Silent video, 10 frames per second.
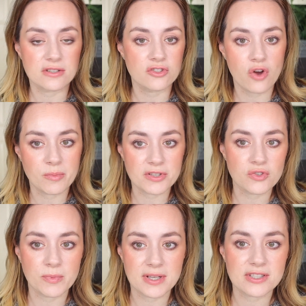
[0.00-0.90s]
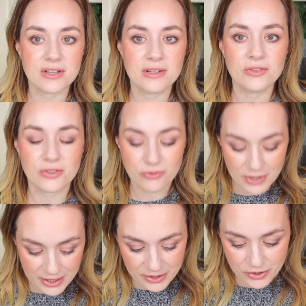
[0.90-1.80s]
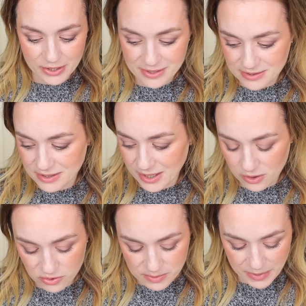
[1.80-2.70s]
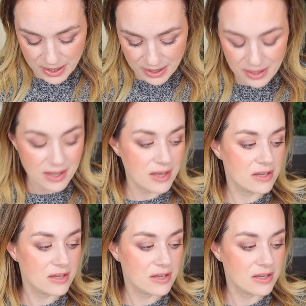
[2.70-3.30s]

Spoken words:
So I'm assuming it's gonna look really good as the day goes by.